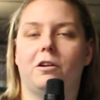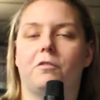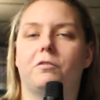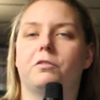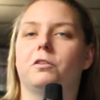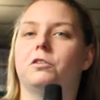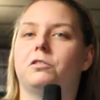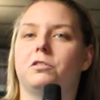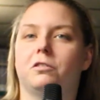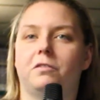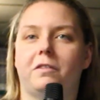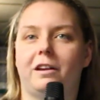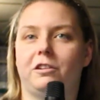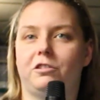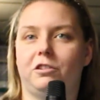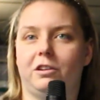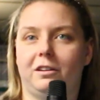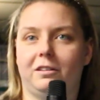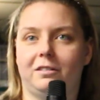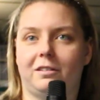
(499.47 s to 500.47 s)
fruits or
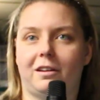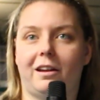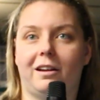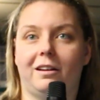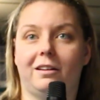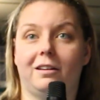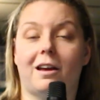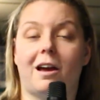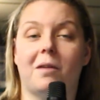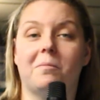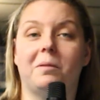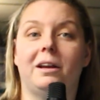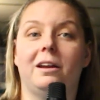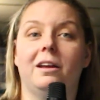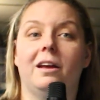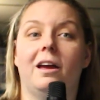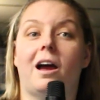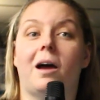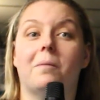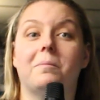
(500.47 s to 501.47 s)
veggies. And
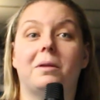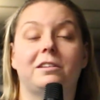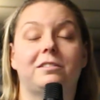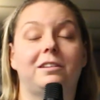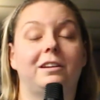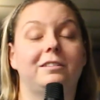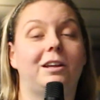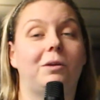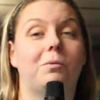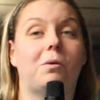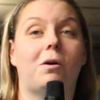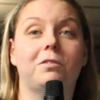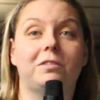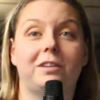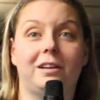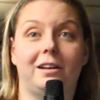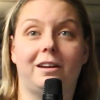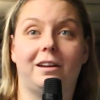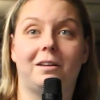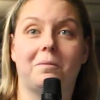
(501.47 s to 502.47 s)
I'm not saying they
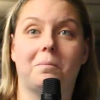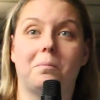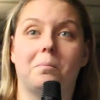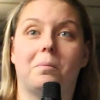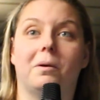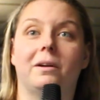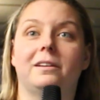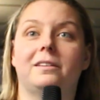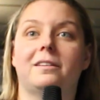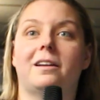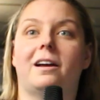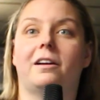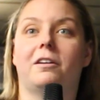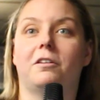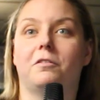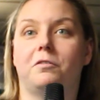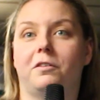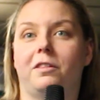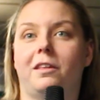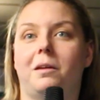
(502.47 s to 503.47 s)
won't eat it, but it's not
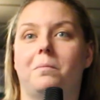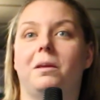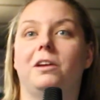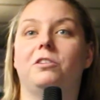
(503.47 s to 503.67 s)
good for them.